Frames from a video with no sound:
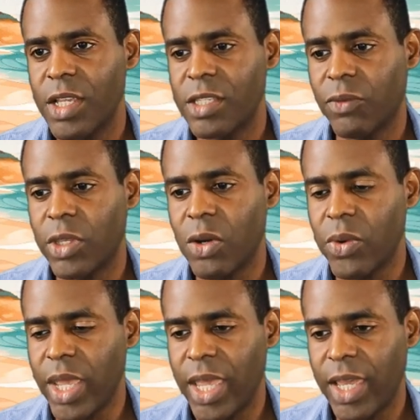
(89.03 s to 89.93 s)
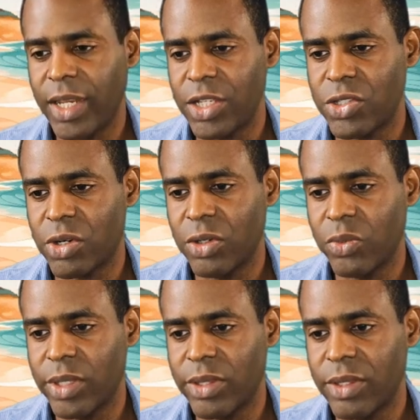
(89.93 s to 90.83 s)
So if we go ahead and start
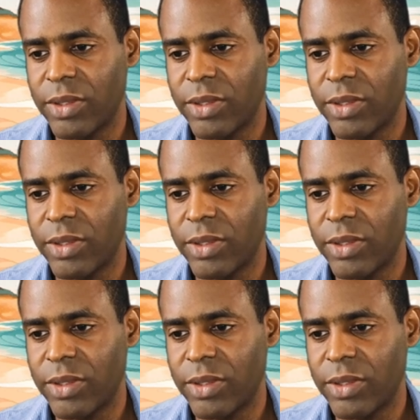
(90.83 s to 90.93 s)
with